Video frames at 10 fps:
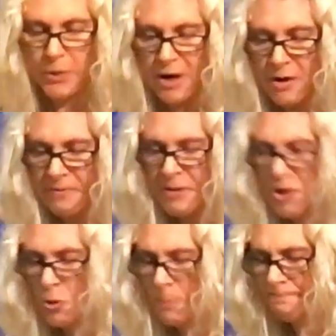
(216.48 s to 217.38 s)
we are for
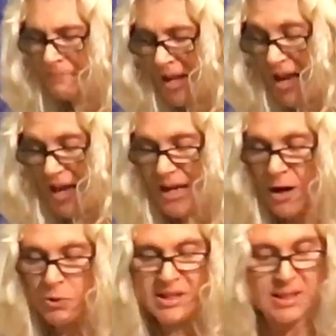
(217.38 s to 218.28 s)
you and
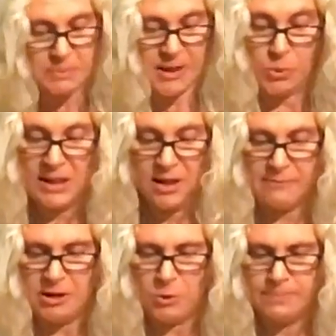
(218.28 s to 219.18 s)
how deeply we
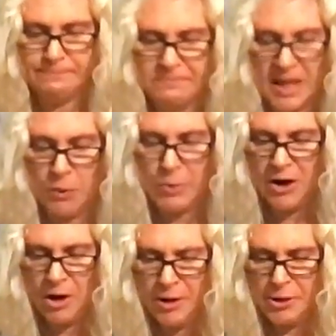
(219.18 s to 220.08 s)
love you and we
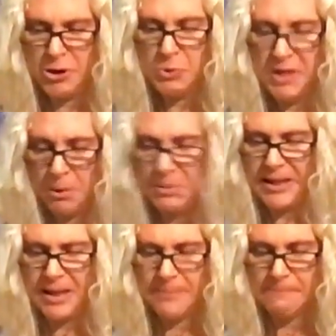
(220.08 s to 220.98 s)
honor you
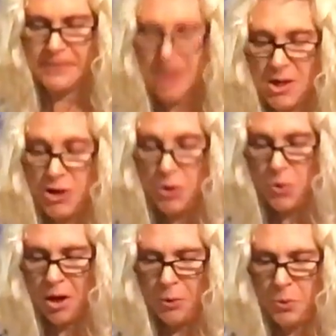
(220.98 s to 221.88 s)
doubly.
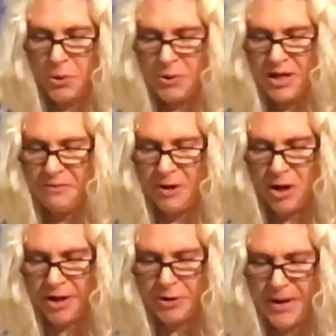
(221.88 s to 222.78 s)
You are worthy of
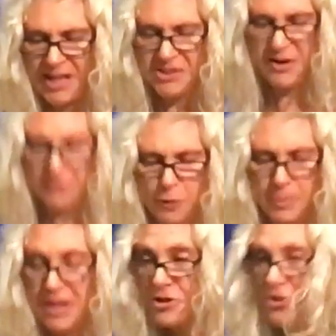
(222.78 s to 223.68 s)
honor as faithful
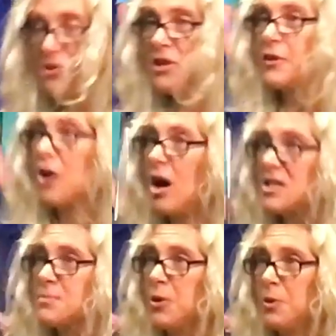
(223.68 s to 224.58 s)
ministers of the
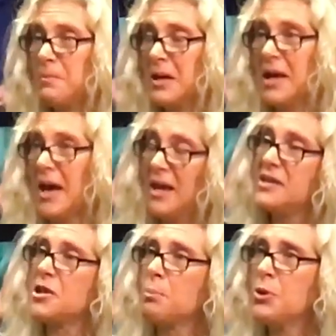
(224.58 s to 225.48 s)
gospel and
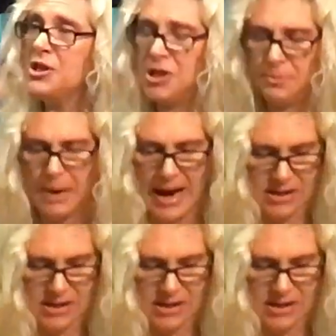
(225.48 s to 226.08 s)
as our preaching